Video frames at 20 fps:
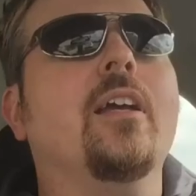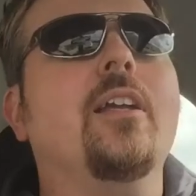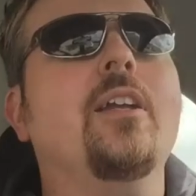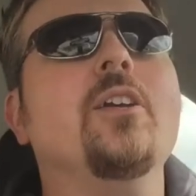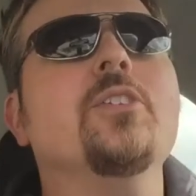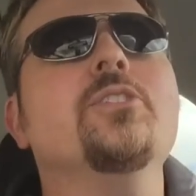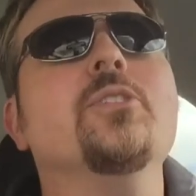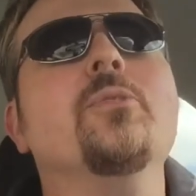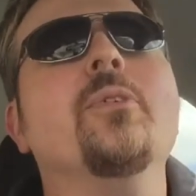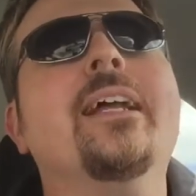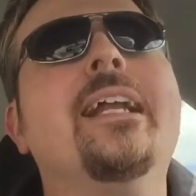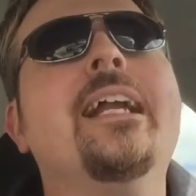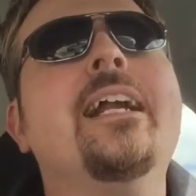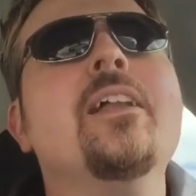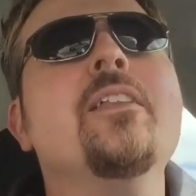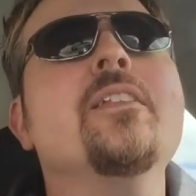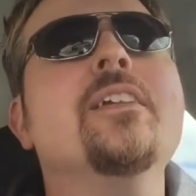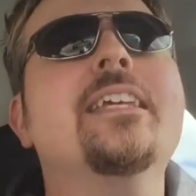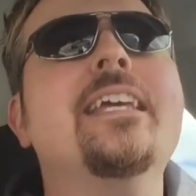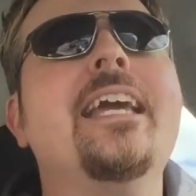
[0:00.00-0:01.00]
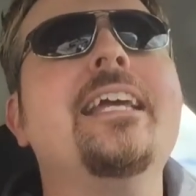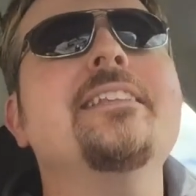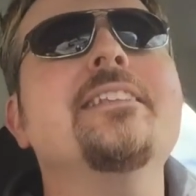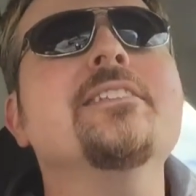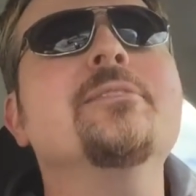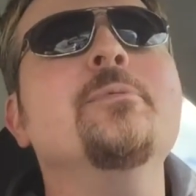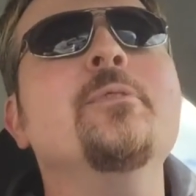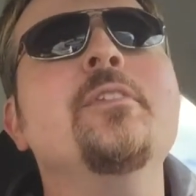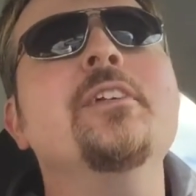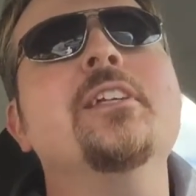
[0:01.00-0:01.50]
You know, so right out of the gate, this
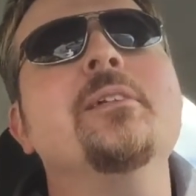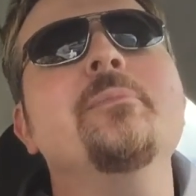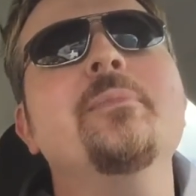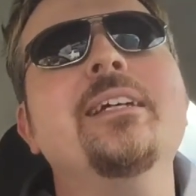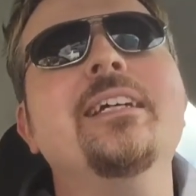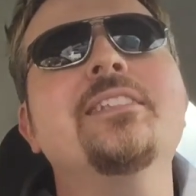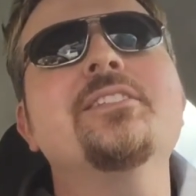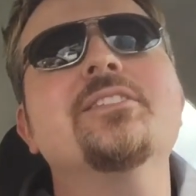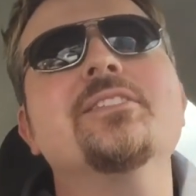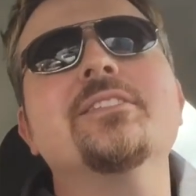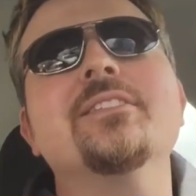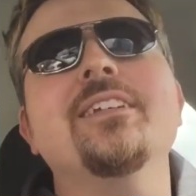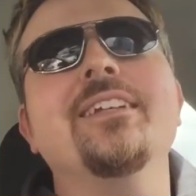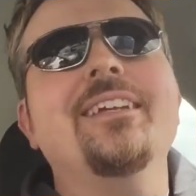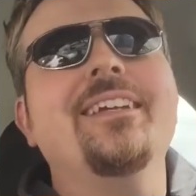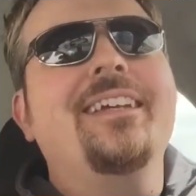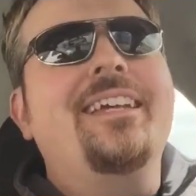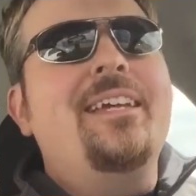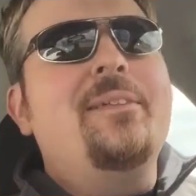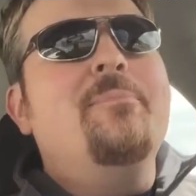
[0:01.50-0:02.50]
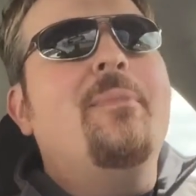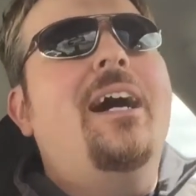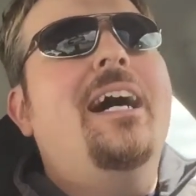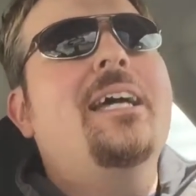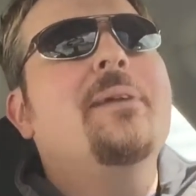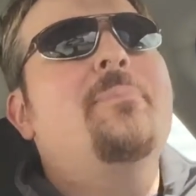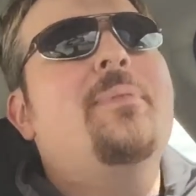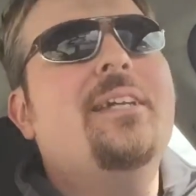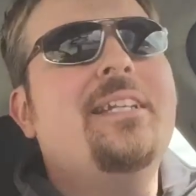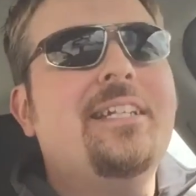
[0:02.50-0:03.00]
movie commits, in my
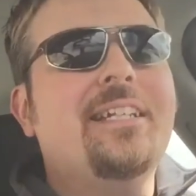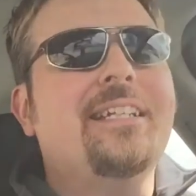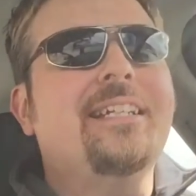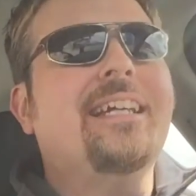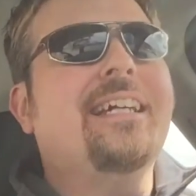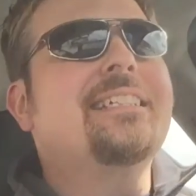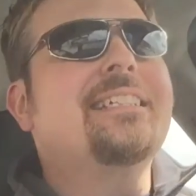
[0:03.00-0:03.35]
opinion, a